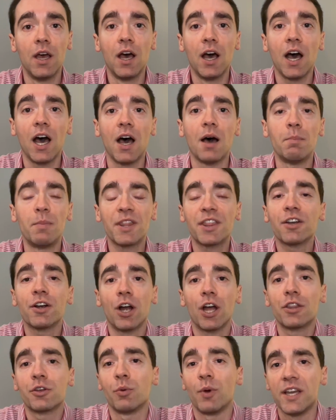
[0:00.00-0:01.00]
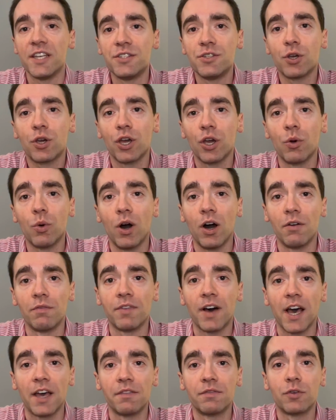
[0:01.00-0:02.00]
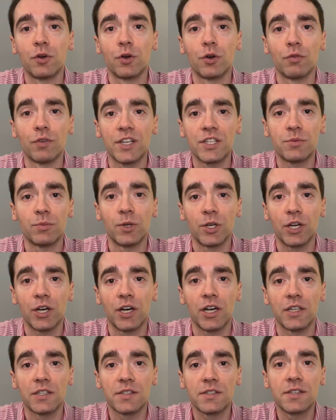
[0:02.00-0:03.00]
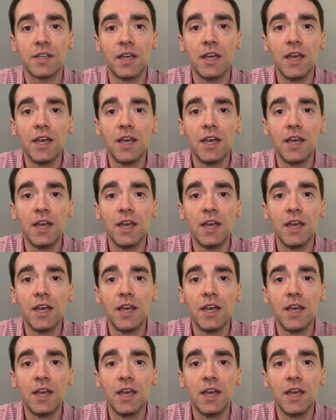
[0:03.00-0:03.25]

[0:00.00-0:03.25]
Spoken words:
But there are other ways you can qualify for a reasonable cause